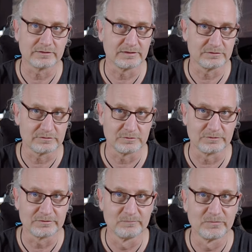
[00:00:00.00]
card
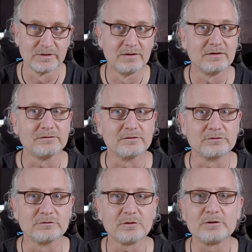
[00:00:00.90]
installed. The
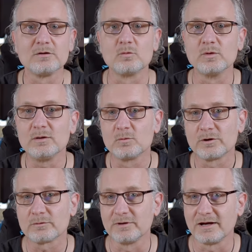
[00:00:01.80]
tutorial will
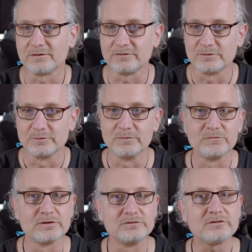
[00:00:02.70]
work without it too.
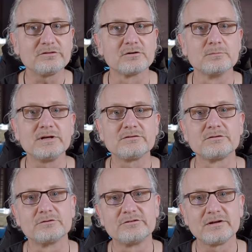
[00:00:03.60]
Just omit
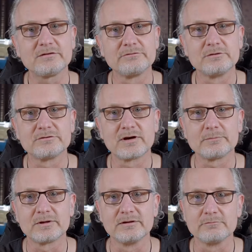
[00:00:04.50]
to set the view
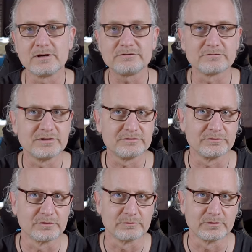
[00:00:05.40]
type in the rest of this
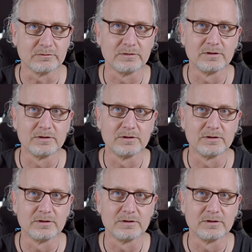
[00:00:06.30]
tutorial.